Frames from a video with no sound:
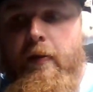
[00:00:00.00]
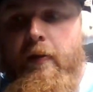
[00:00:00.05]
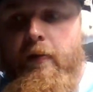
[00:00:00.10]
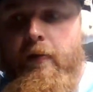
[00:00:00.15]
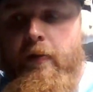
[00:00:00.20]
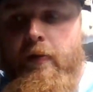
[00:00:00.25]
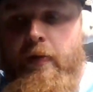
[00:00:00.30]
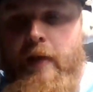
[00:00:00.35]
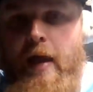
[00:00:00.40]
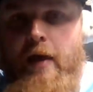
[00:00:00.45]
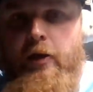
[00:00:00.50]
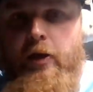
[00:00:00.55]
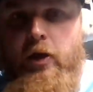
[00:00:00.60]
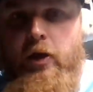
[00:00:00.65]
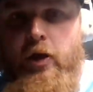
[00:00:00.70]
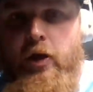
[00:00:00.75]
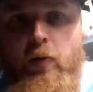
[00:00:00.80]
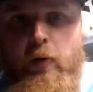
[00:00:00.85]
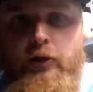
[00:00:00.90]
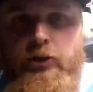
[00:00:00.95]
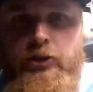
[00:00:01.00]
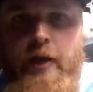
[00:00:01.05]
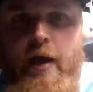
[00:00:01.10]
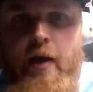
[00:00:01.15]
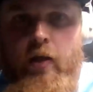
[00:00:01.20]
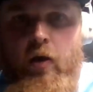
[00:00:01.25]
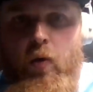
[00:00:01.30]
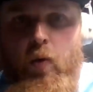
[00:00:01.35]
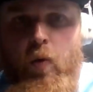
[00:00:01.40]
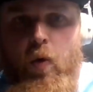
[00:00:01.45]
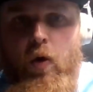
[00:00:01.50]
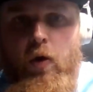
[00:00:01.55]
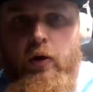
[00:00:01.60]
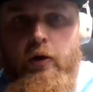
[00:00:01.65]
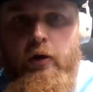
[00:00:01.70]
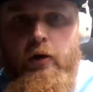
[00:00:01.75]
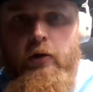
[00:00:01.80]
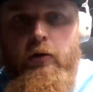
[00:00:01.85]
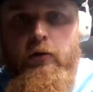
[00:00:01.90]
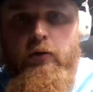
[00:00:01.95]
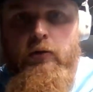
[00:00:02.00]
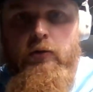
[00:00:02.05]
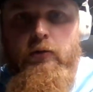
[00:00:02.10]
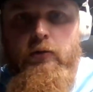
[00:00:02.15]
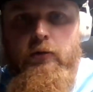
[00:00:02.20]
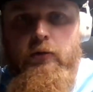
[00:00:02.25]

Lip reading: Now you go into shallow water,